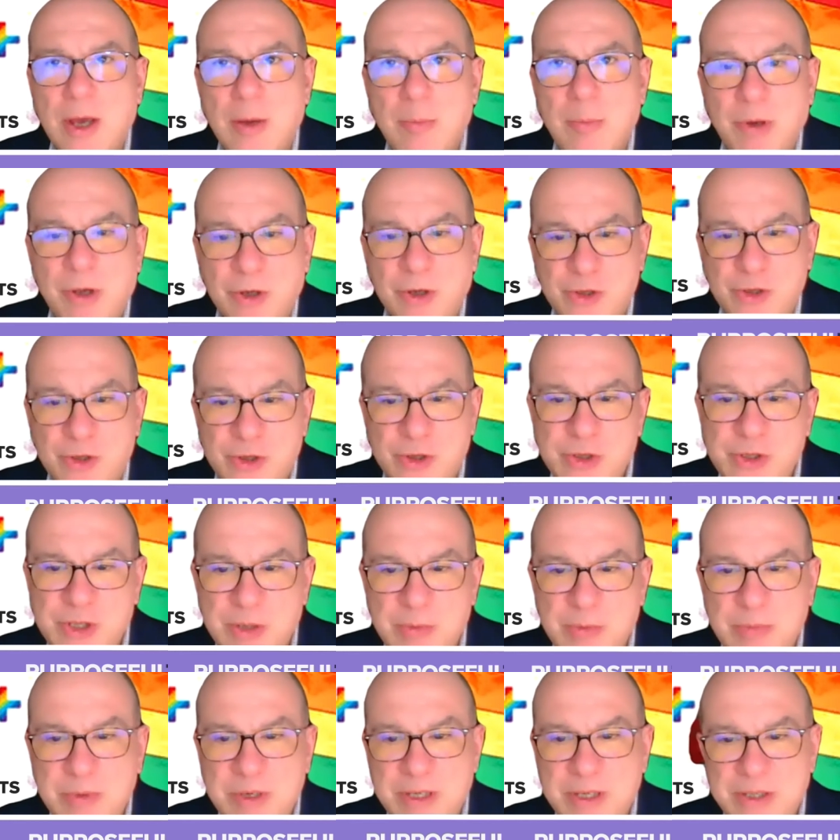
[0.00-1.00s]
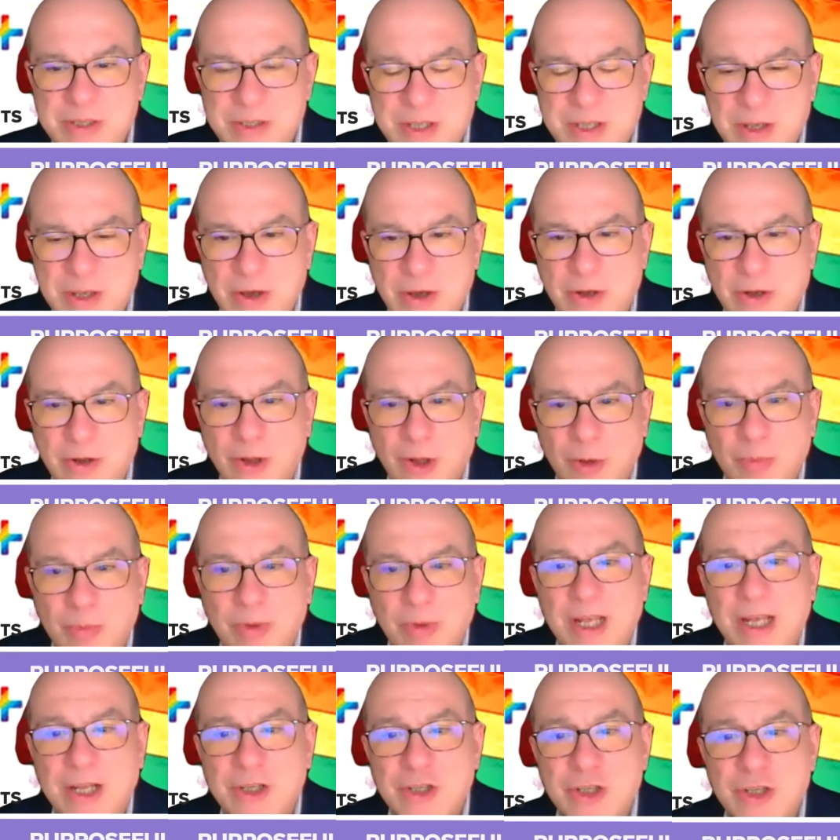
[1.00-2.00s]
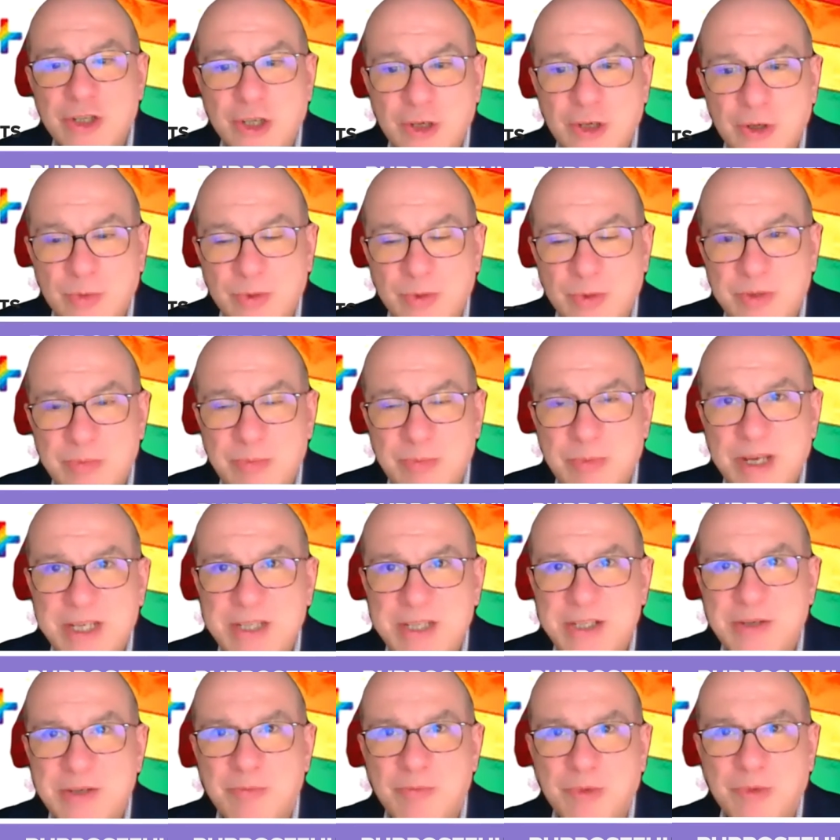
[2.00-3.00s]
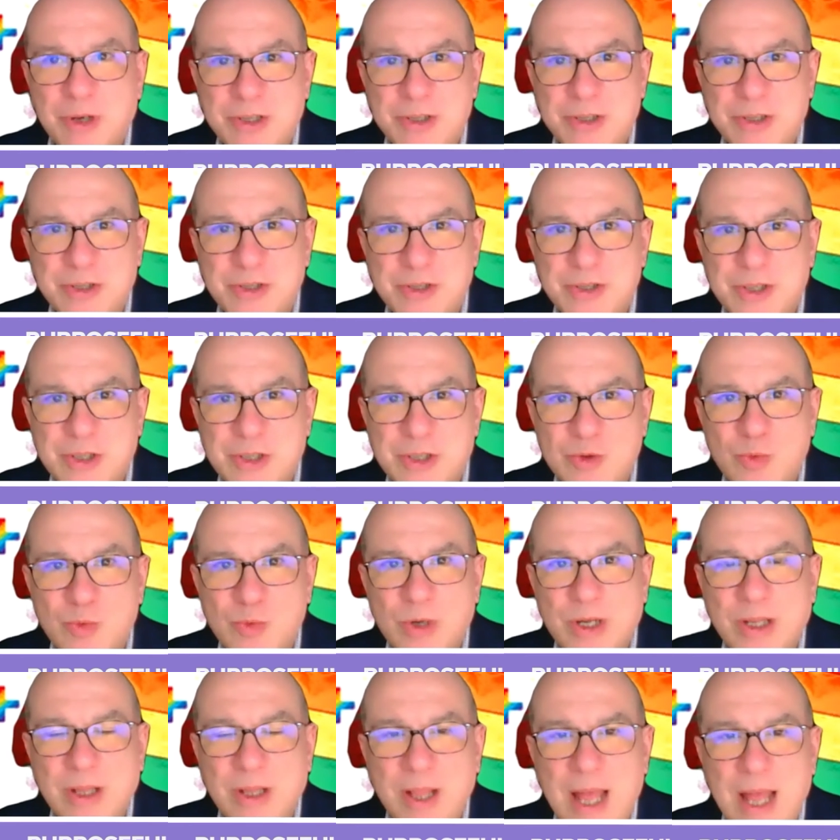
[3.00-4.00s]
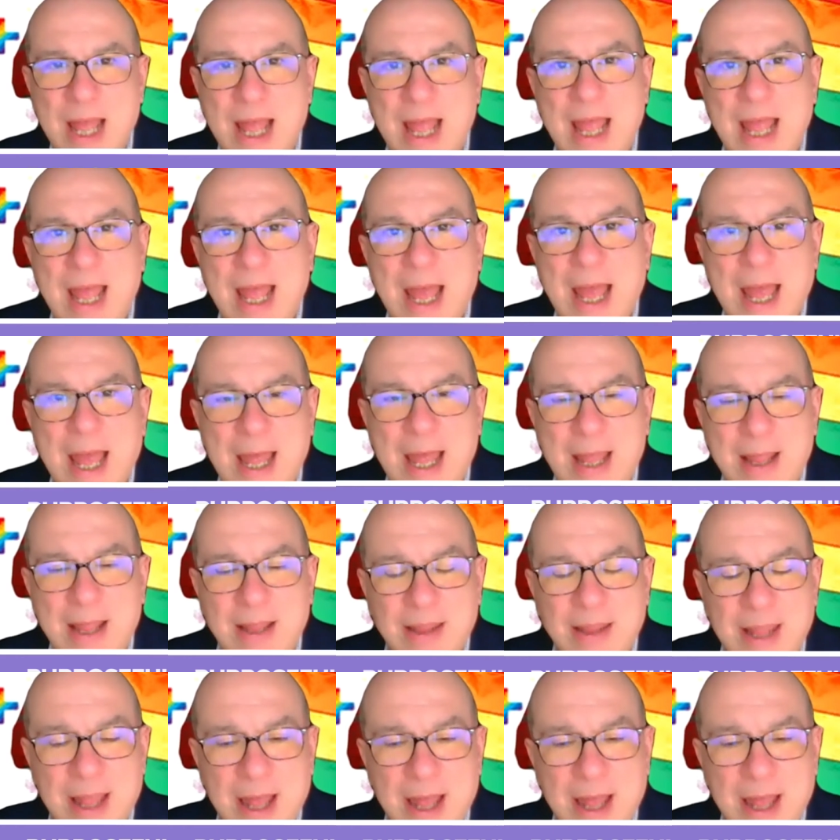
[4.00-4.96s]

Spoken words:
because UCB's global HQ is based in Brussels as well. And